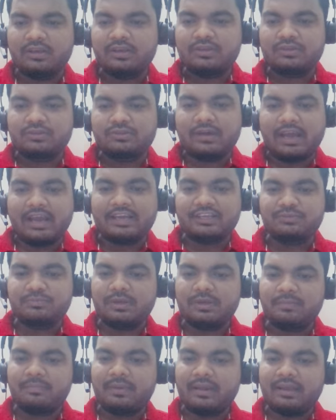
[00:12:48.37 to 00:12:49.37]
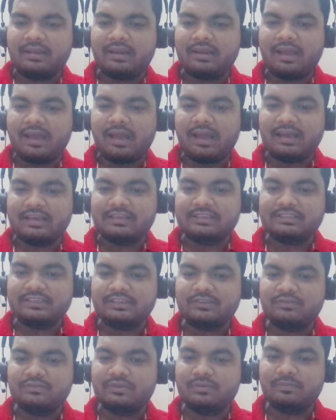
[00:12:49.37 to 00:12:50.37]
So hash map and hash
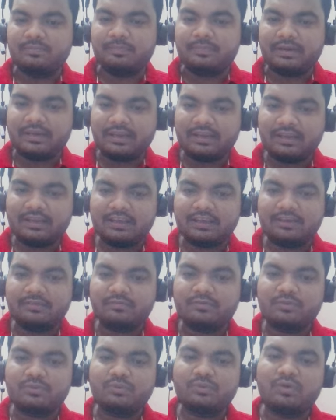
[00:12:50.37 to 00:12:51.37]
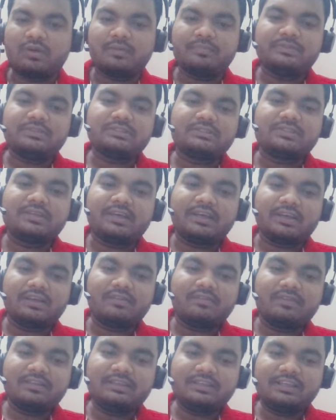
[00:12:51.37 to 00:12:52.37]
set will break if two objects are
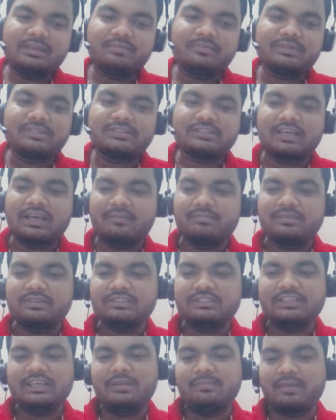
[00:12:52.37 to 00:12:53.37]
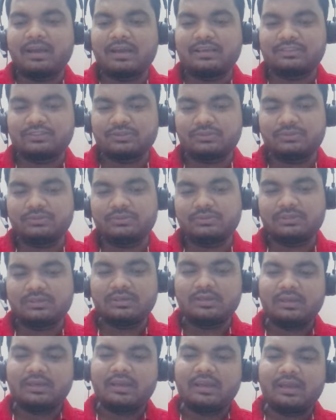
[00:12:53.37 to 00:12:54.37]
equal, they must have the same hash code.
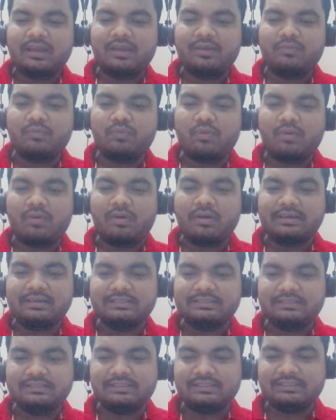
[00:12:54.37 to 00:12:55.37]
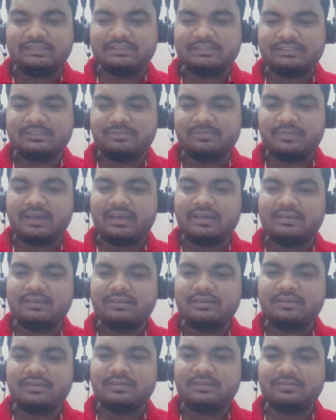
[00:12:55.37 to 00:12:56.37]
And what is the reason behind
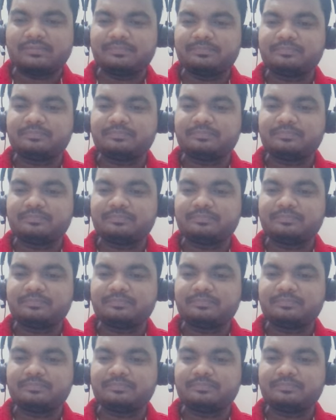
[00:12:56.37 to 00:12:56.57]
it?